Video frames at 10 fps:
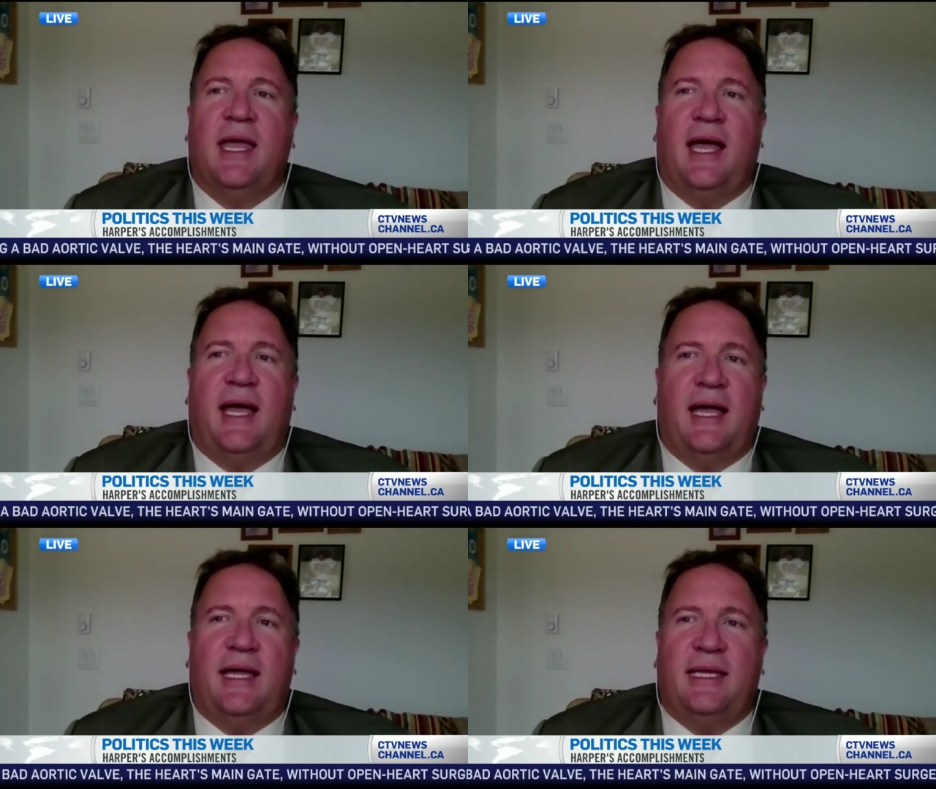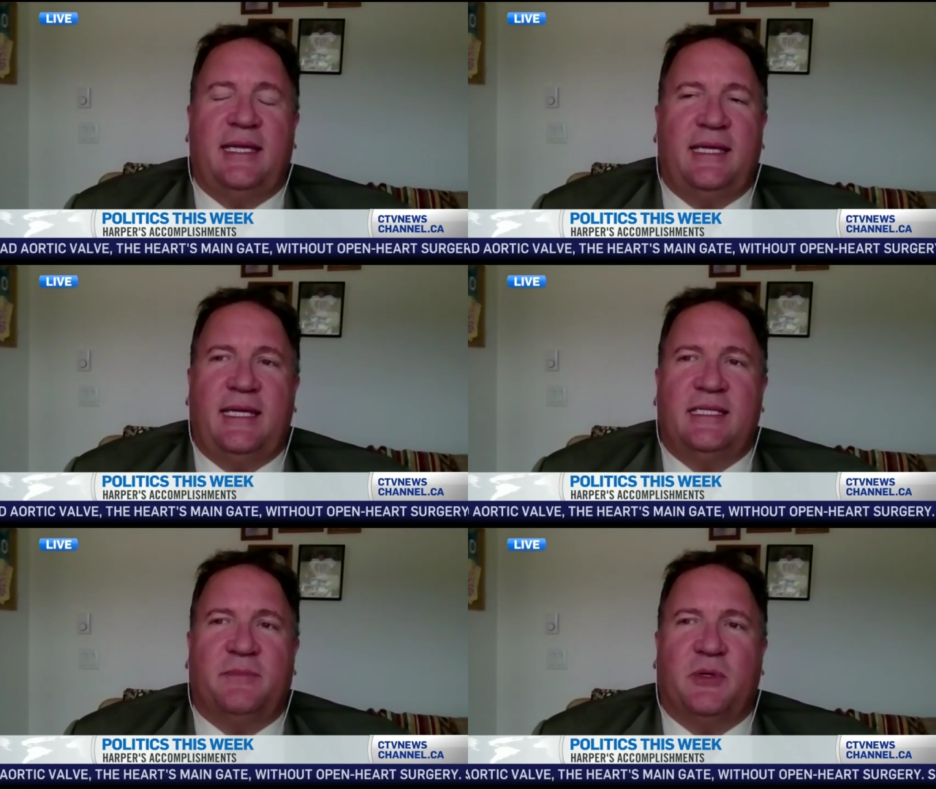Uh, he,
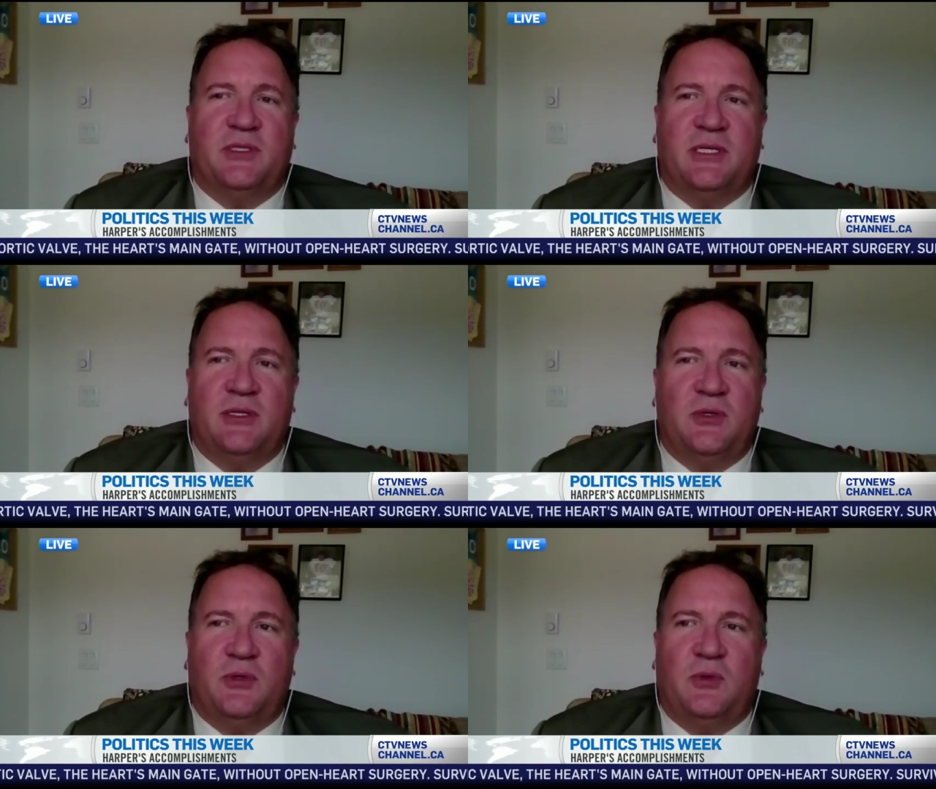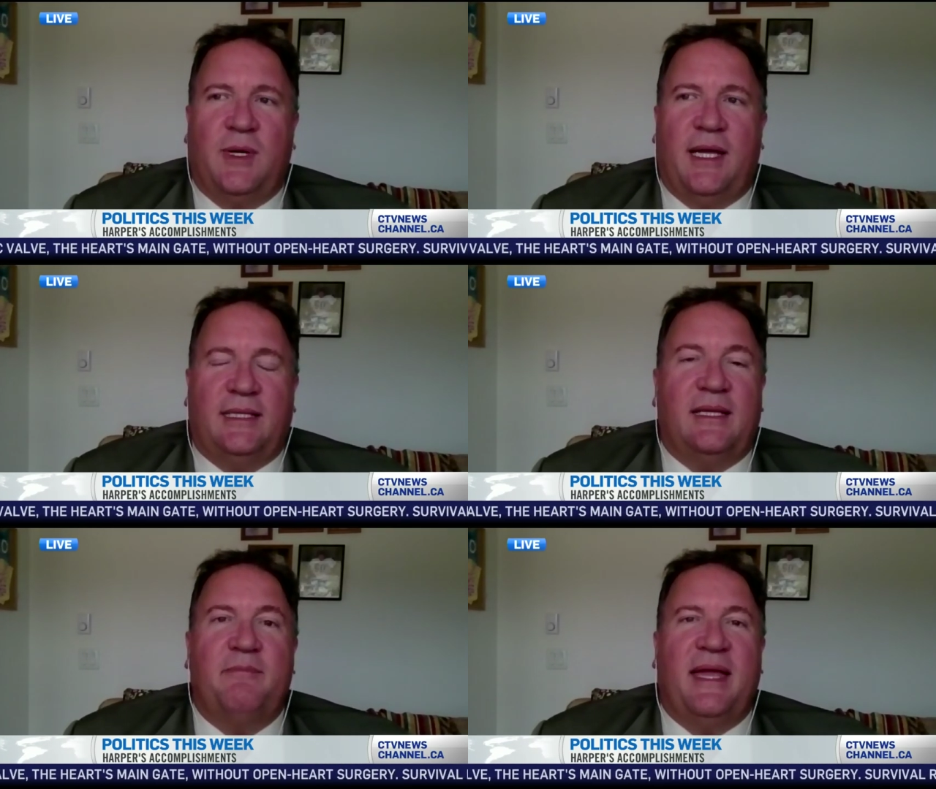he's a person who
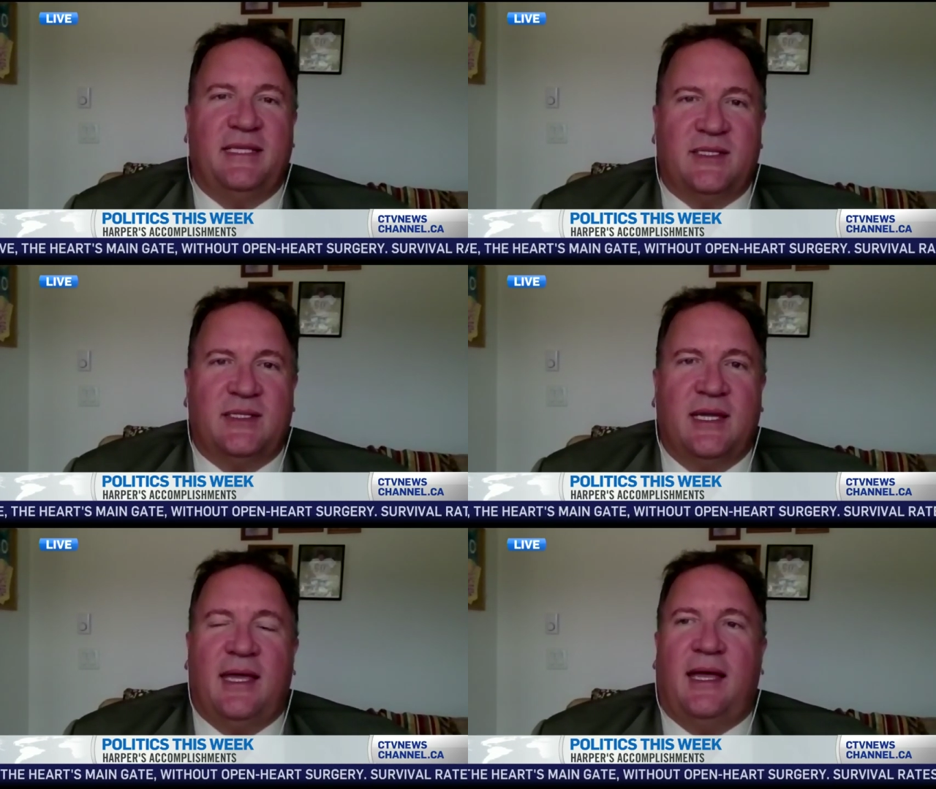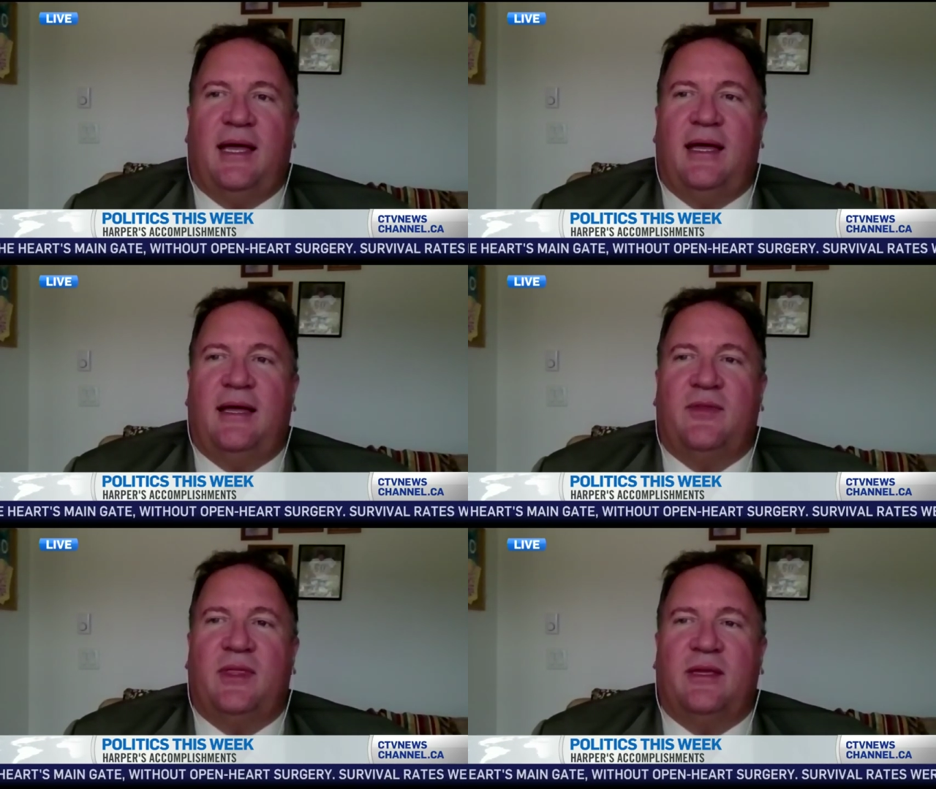uh, laments
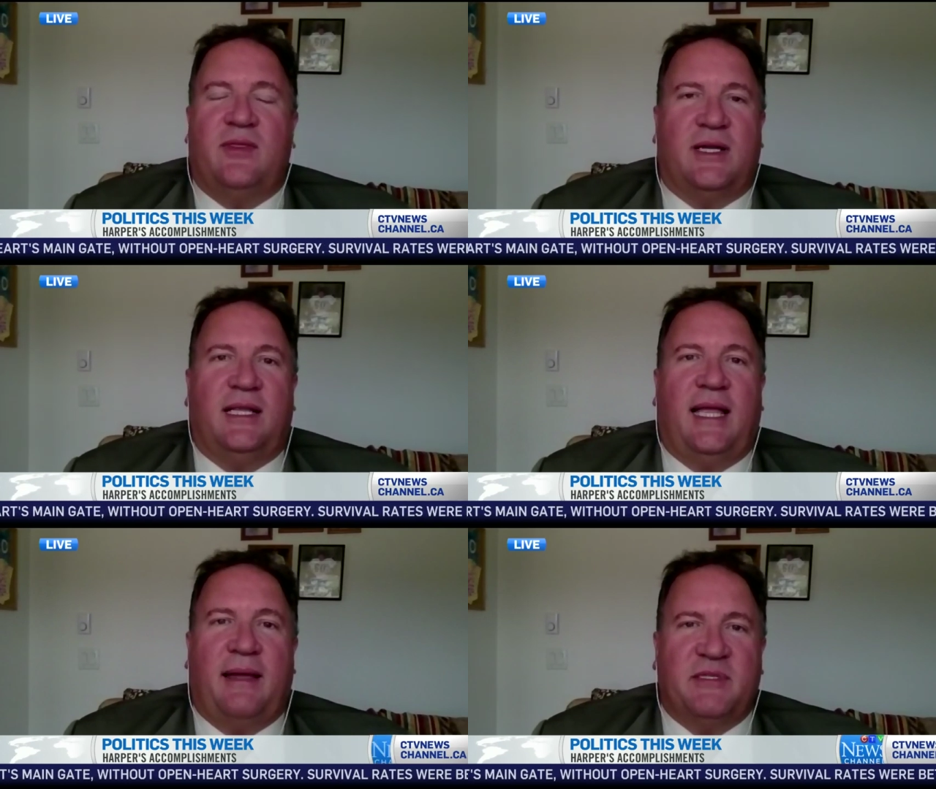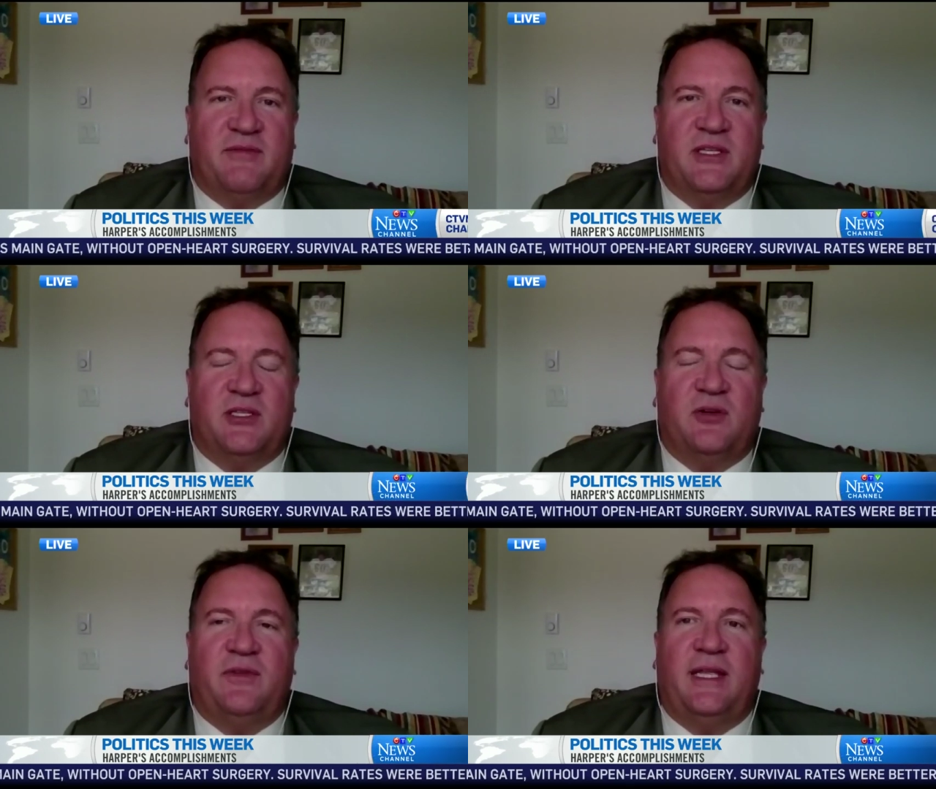uh, the, the collapse of the
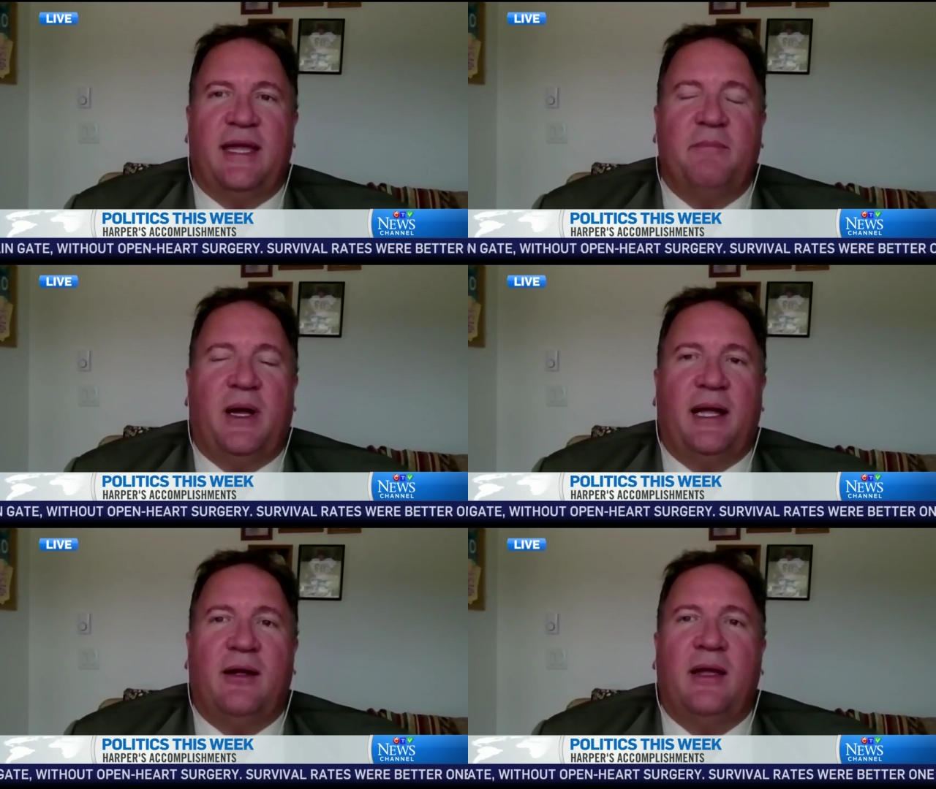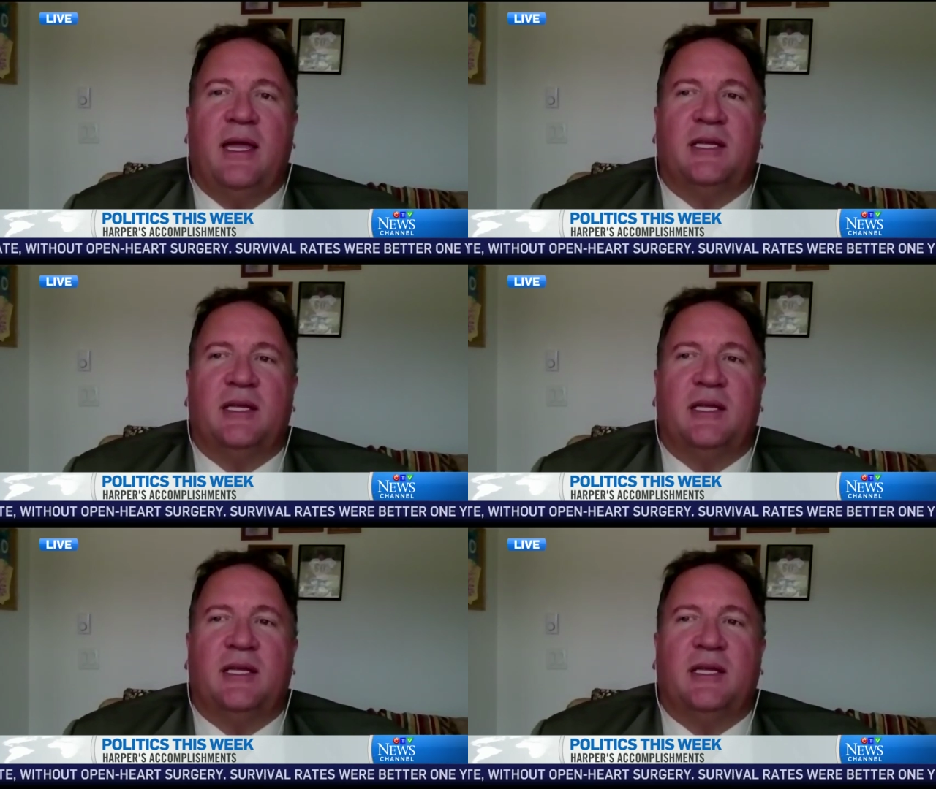Soviet Empire.